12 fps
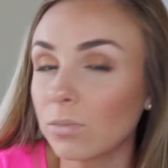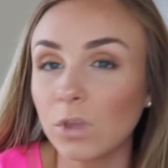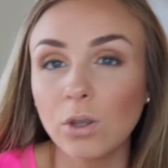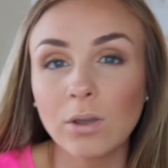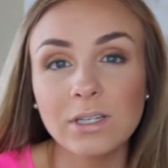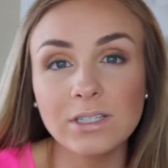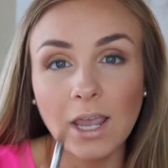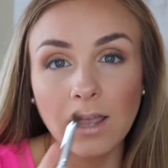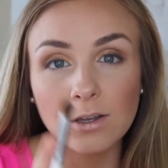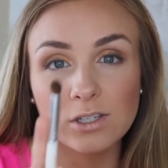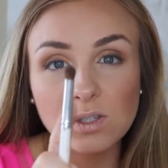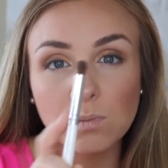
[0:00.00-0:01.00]
You can take
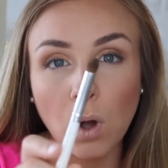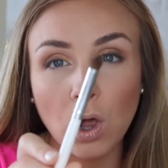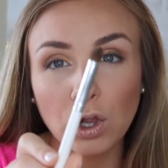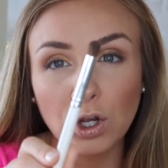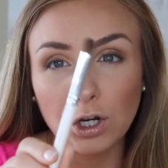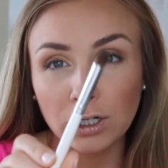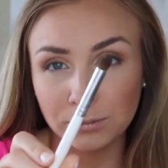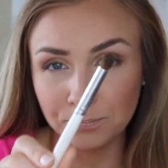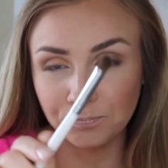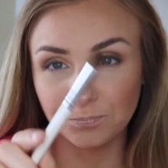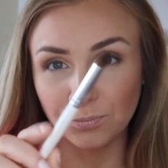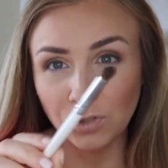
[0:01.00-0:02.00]
a smaller
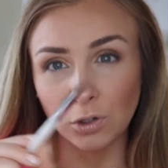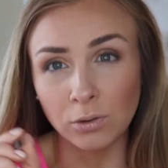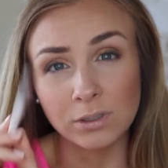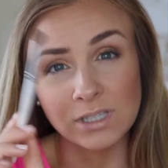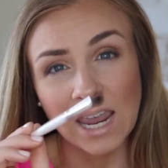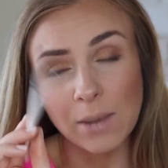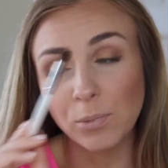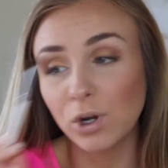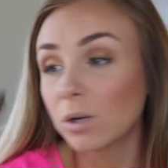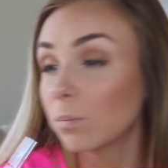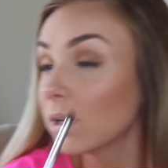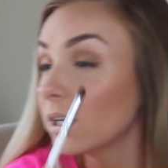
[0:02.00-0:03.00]
little
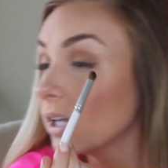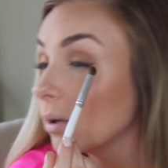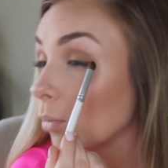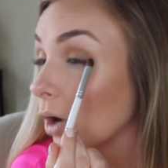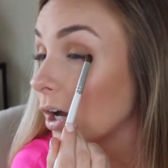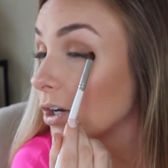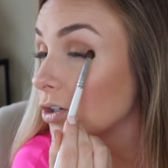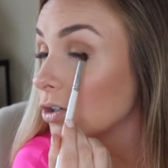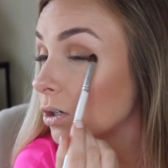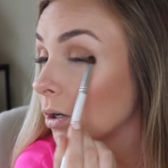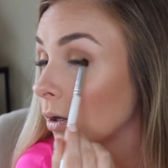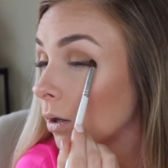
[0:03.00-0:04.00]
tapered blending brush
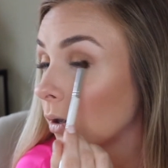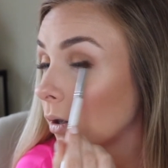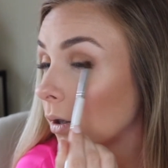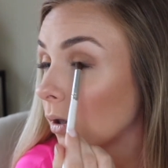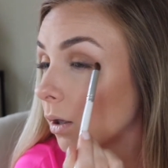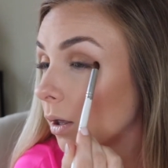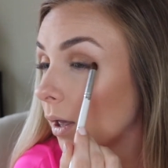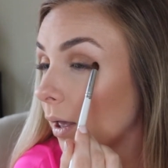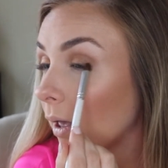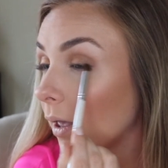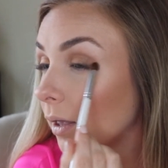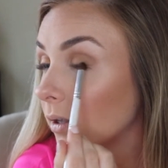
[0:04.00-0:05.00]

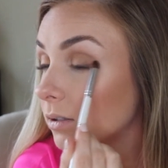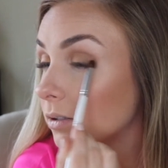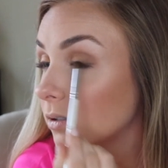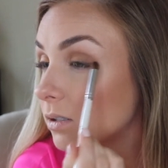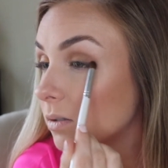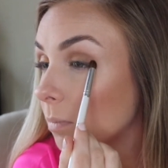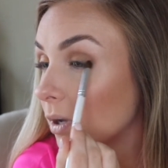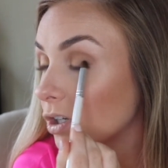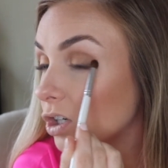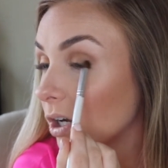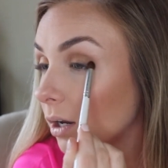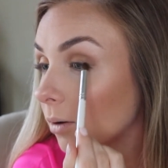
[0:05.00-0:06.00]
and
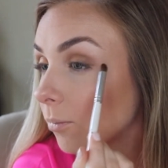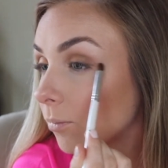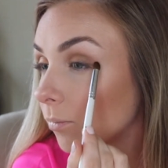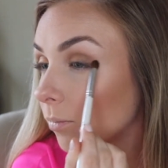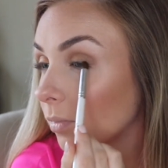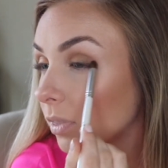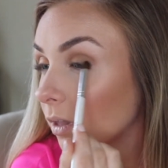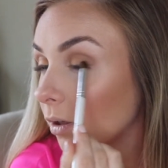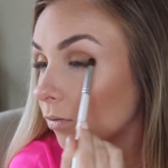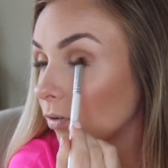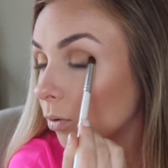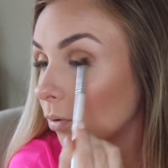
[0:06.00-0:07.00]
smudge it
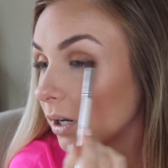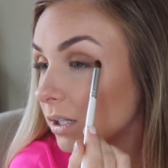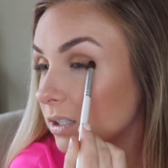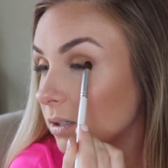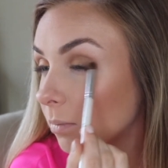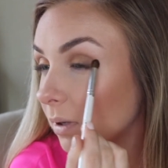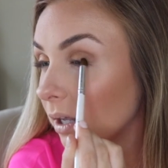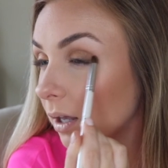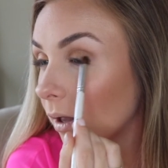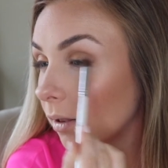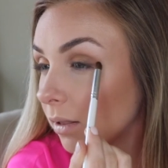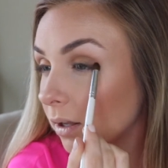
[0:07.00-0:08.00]
if you want it to be
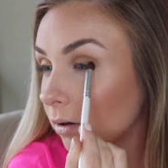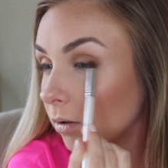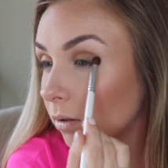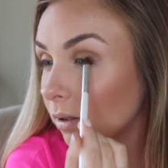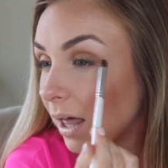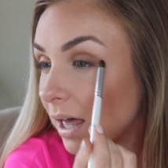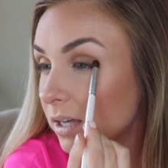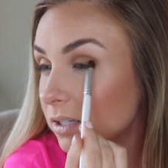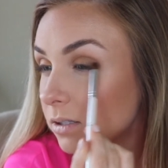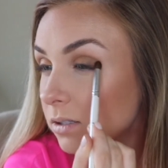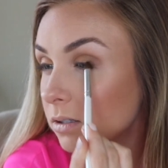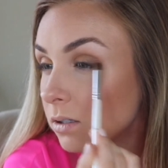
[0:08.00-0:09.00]
a little
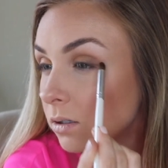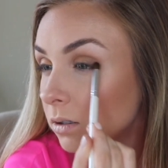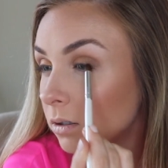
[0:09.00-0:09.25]
less